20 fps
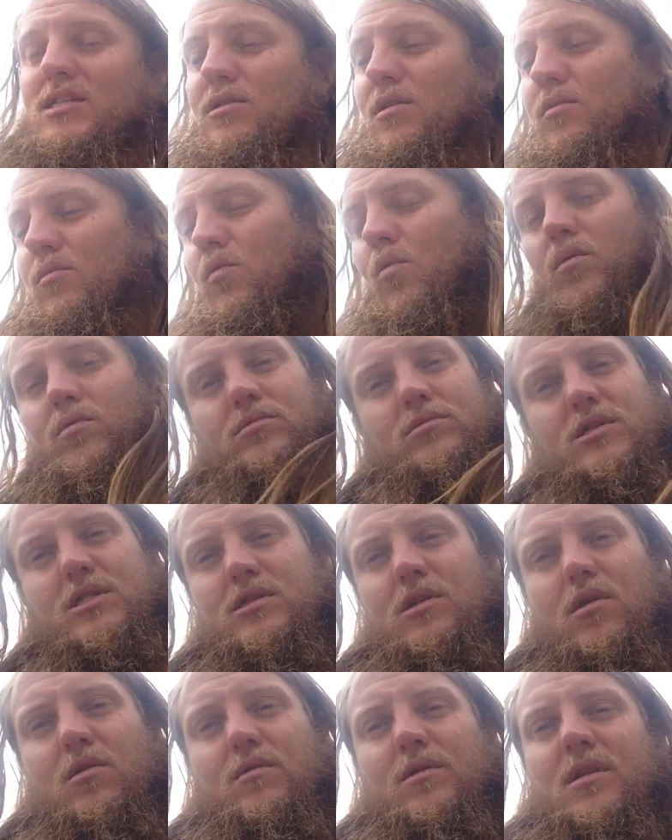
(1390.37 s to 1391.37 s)
so
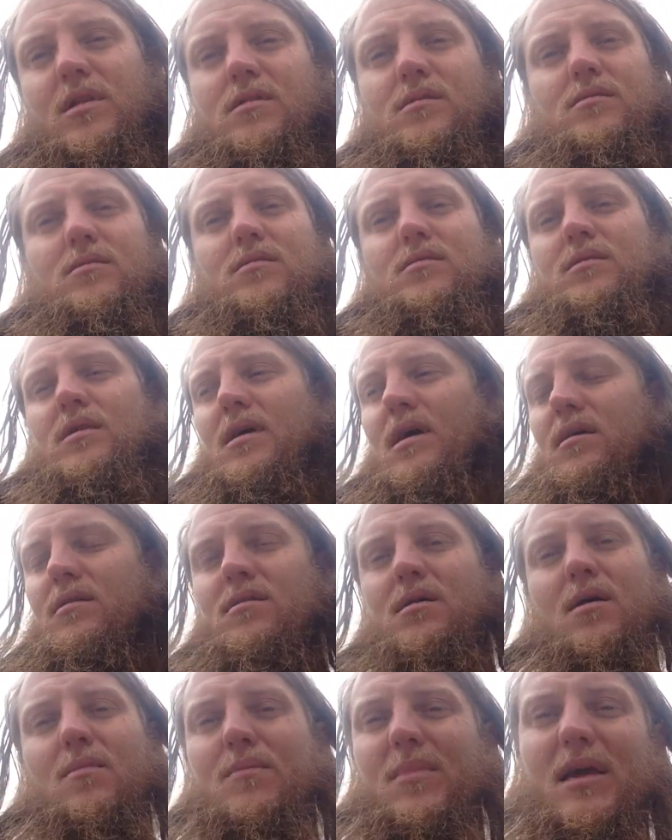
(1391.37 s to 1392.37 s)

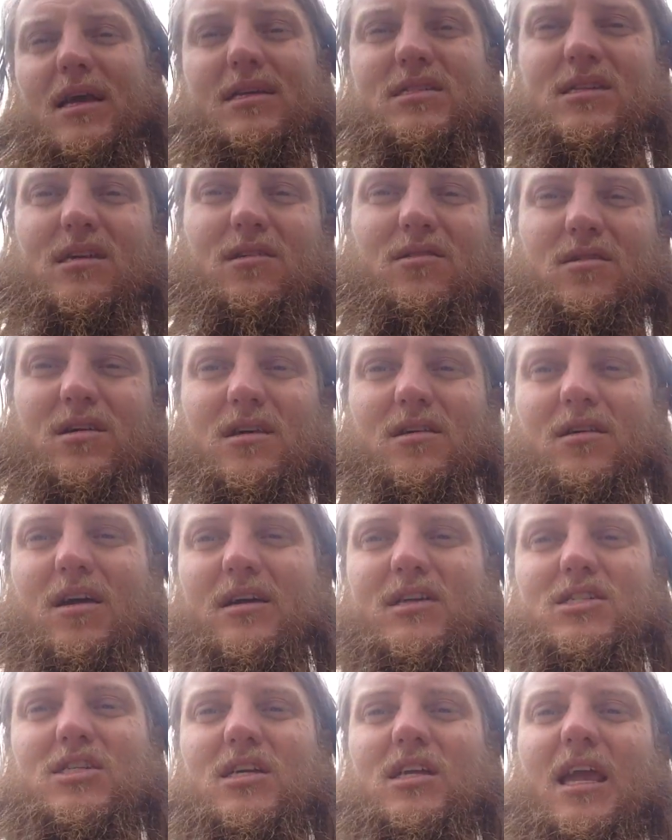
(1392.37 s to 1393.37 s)
amazingly.
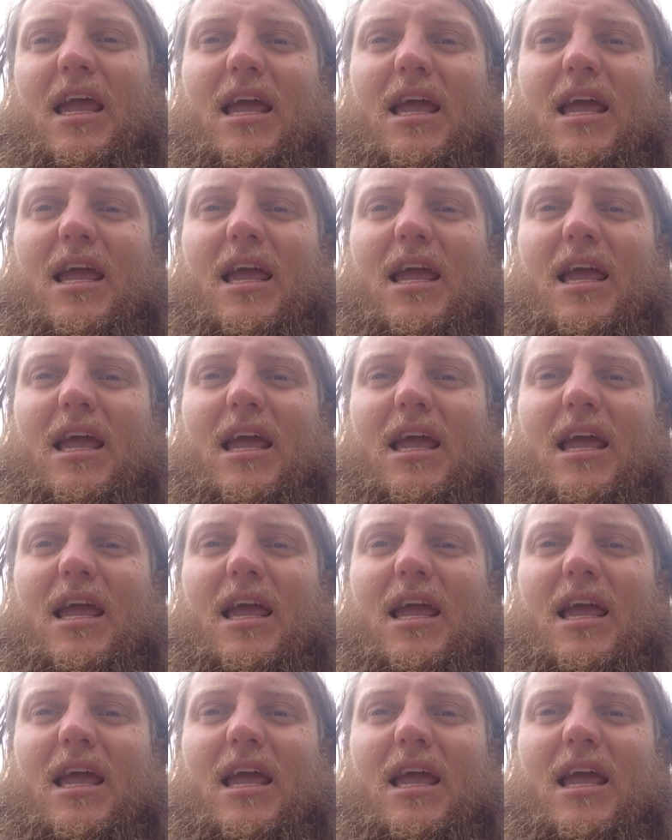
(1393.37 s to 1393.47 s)
Like,